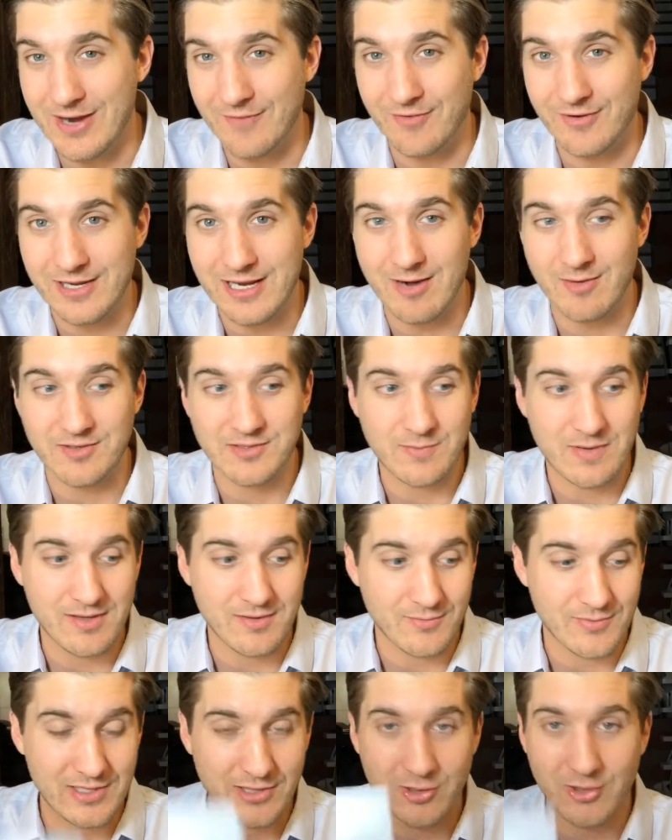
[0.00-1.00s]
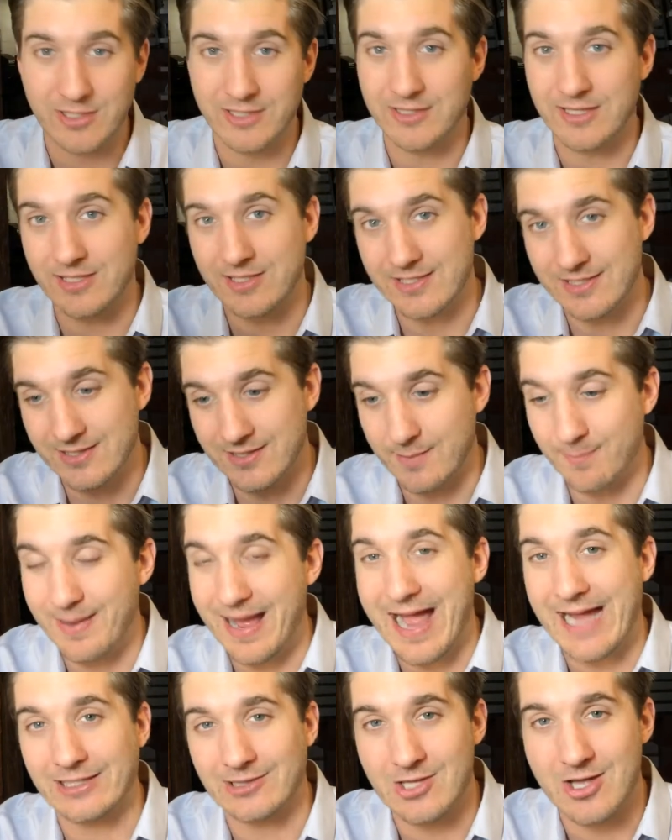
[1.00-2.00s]
every year is we look at the
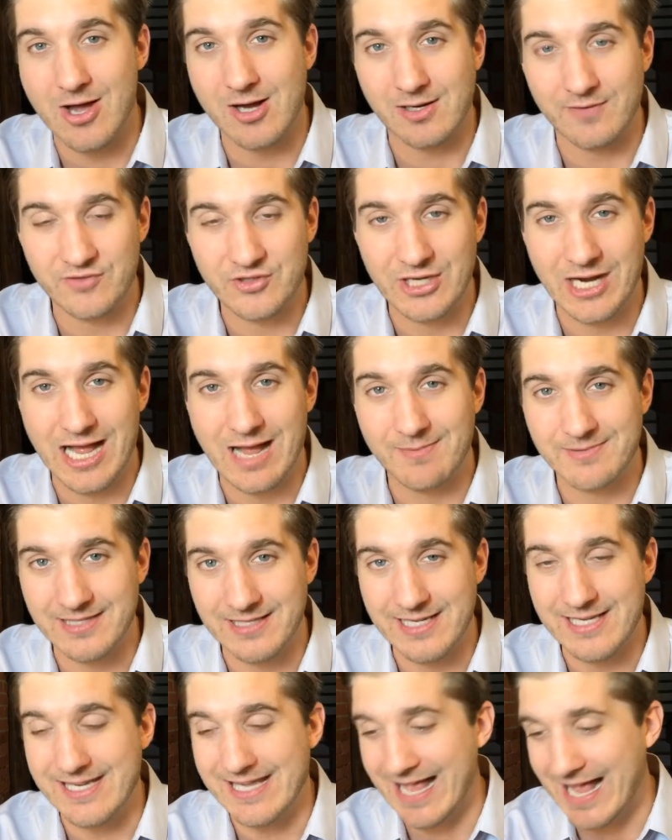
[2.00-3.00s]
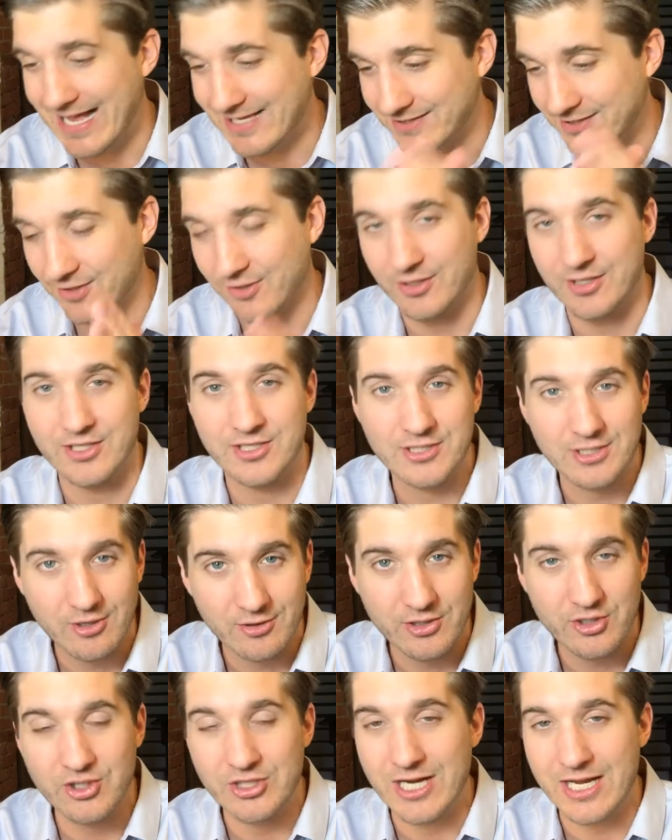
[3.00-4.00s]
backlog of jobs that he has that are going to
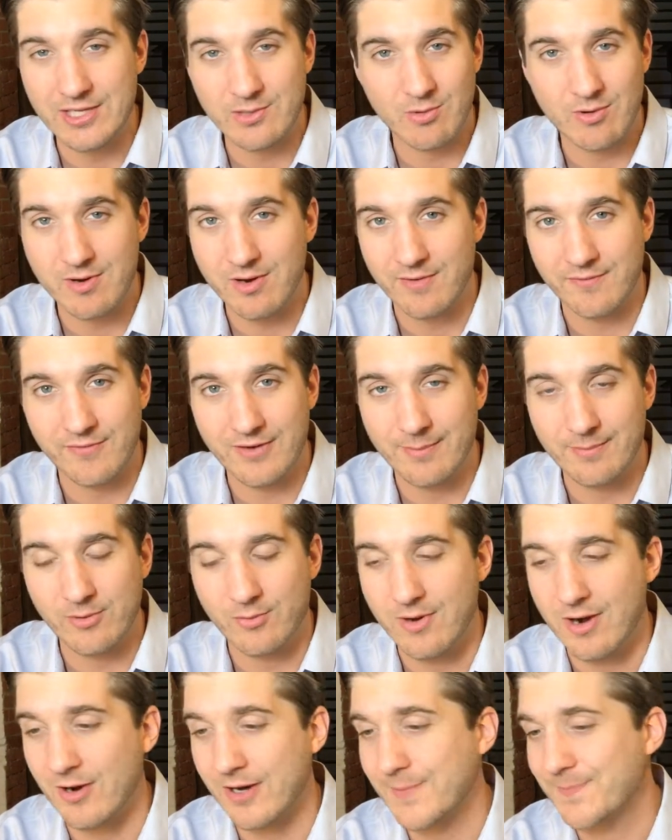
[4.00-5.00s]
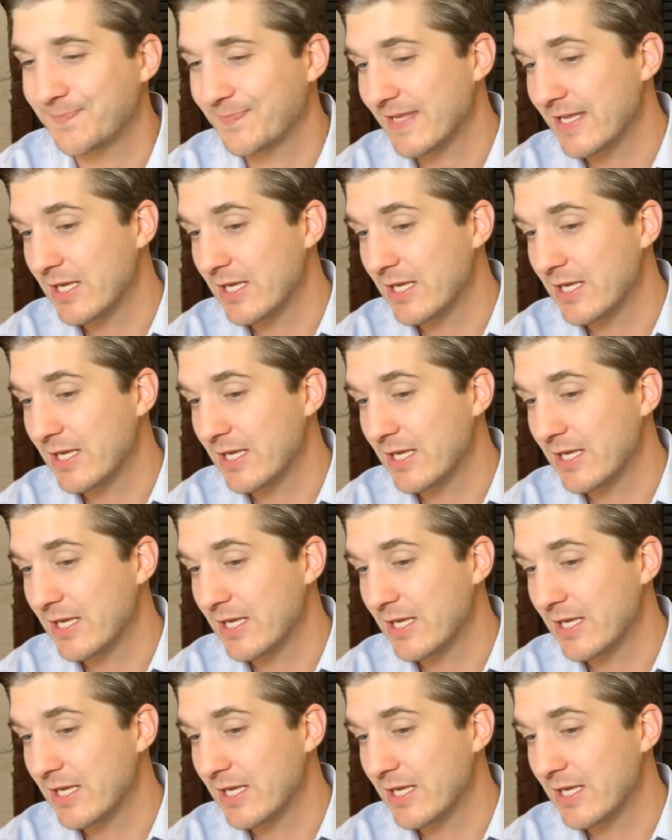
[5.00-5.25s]
start in January or February.